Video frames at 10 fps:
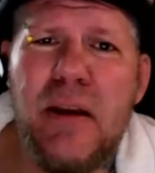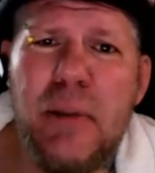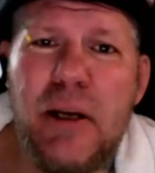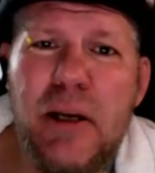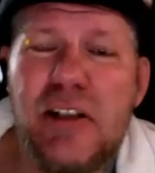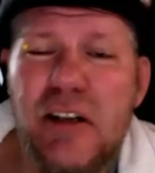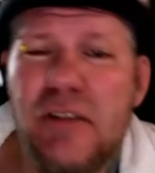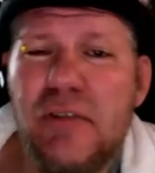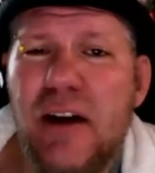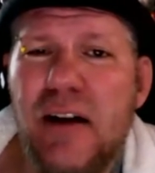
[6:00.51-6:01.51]
Because it
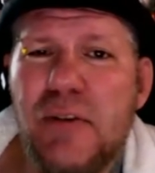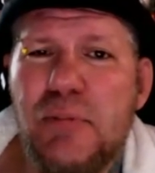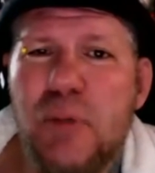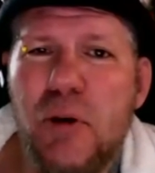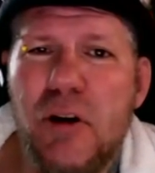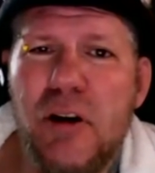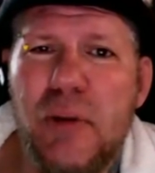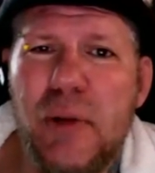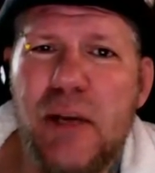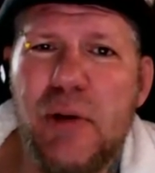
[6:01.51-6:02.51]
involves Puerto
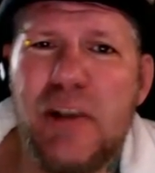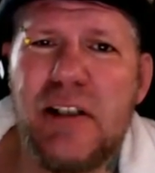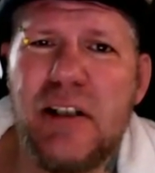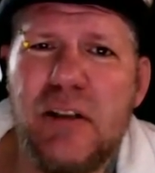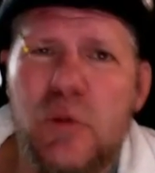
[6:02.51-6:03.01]
Rican wrestling,